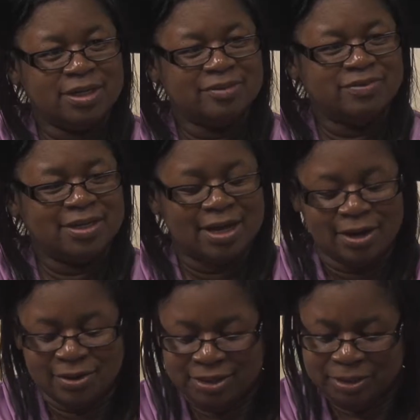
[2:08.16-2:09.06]
hundred
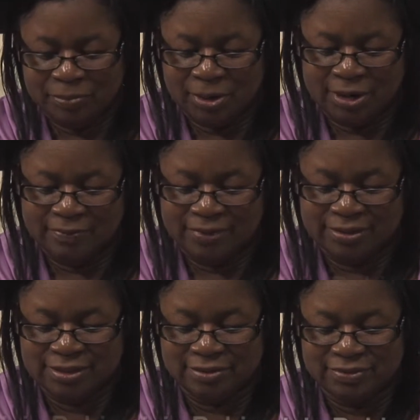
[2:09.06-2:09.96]
county
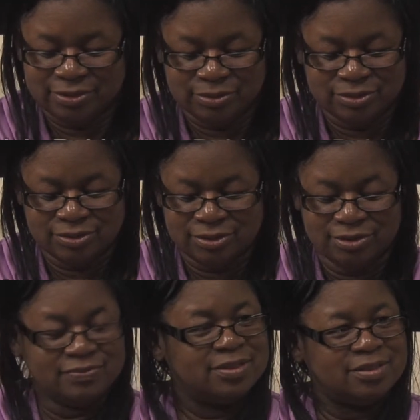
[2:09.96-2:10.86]
departments of social
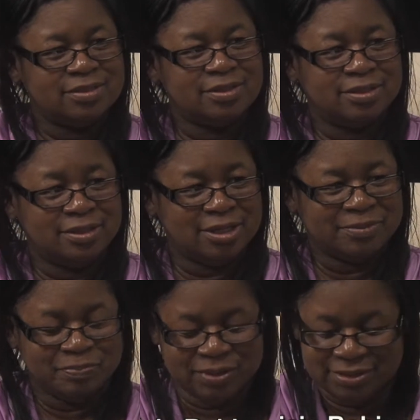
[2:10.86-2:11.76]
services
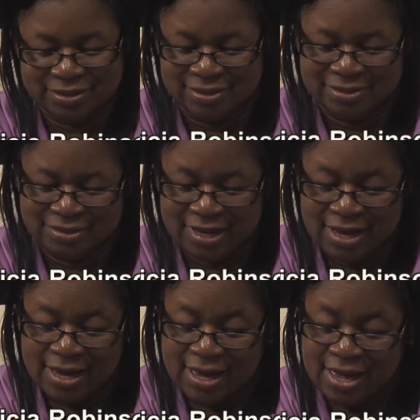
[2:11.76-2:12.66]
conduct business.
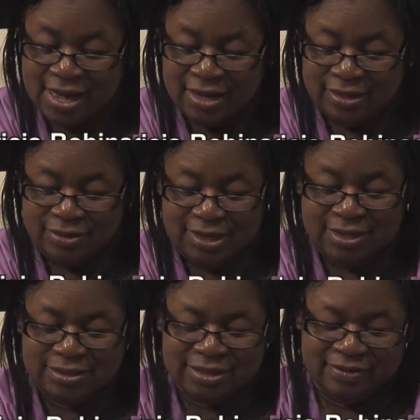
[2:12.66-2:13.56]

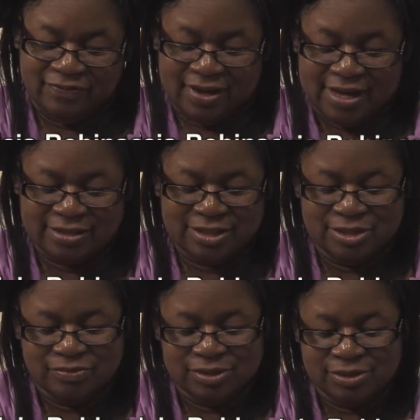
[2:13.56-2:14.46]
N C FAST
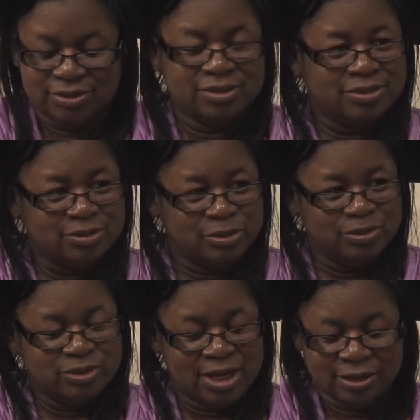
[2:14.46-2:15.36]
introduces new
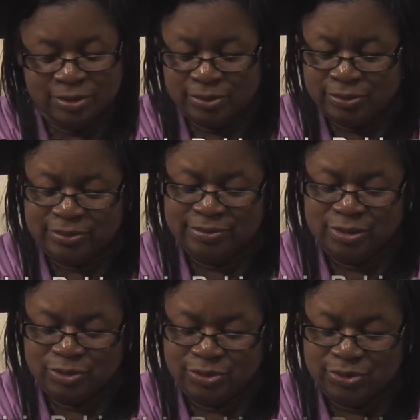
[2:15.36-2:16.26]
technical
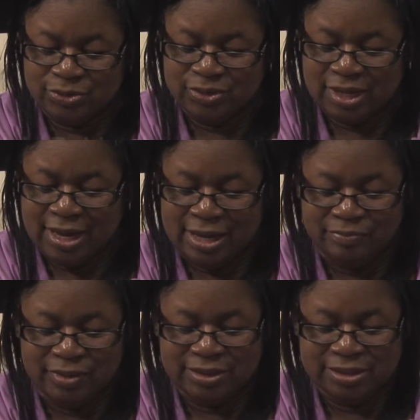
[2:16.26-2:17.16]
tools and
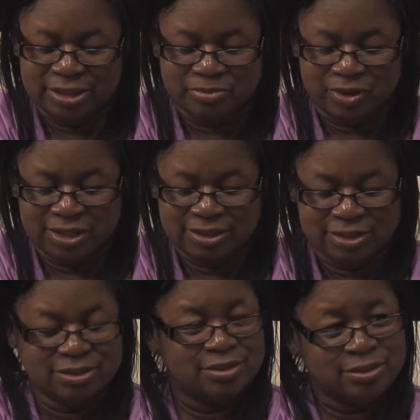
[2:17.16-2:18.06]
business
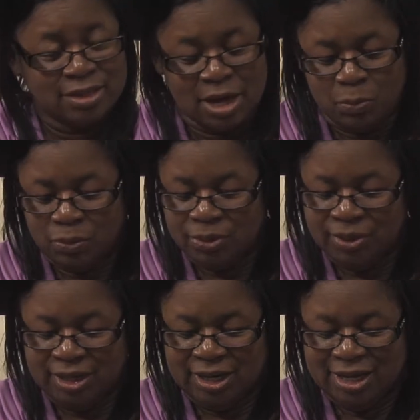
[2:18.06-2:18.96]
processes that will
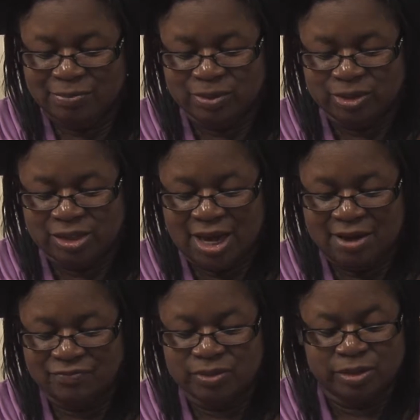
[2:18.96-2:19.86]
enable
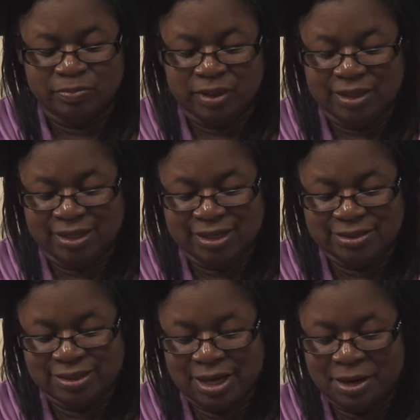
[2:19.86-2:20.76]
staff to spend
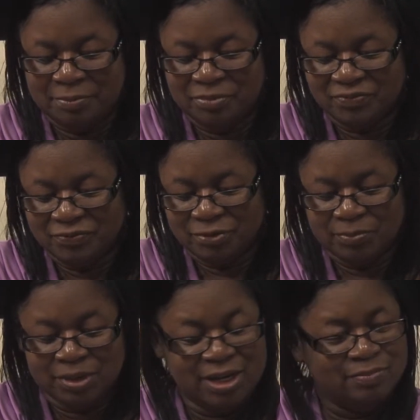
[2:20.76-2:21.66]
less time
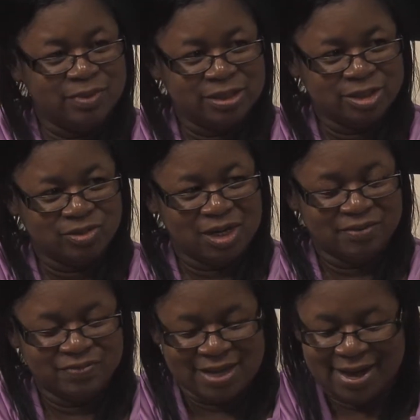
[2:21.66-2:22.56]
performing
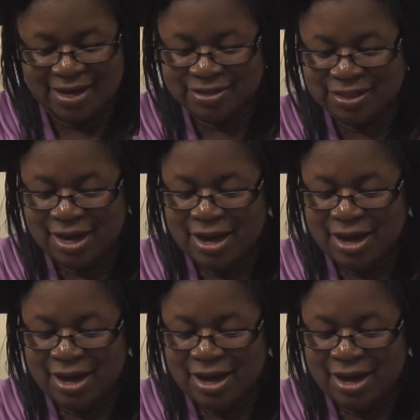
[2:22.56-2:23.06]
administrative tasks